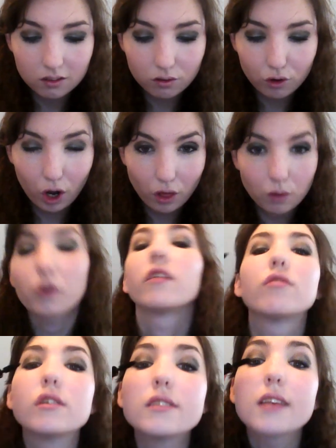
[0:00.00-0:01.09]
Forgot the word
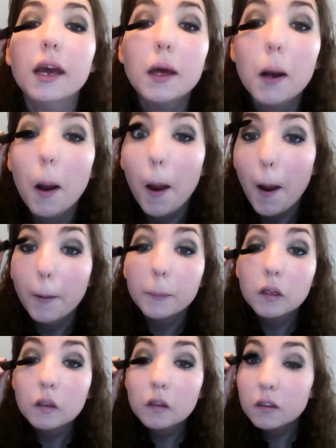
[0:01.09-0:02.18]
for a second.
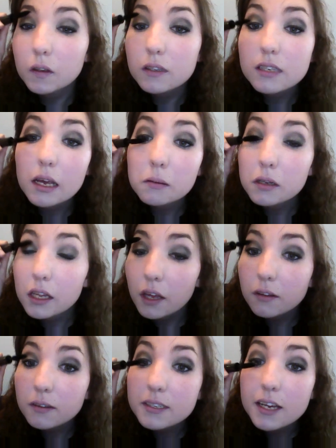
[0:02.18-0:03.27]
It's going to be the same to the
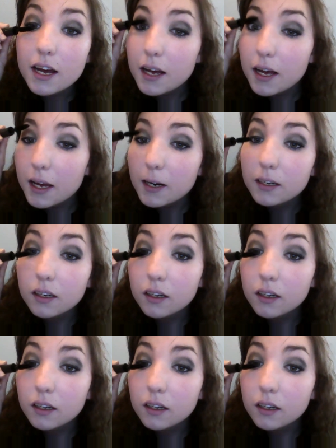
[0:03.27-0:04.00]
other side.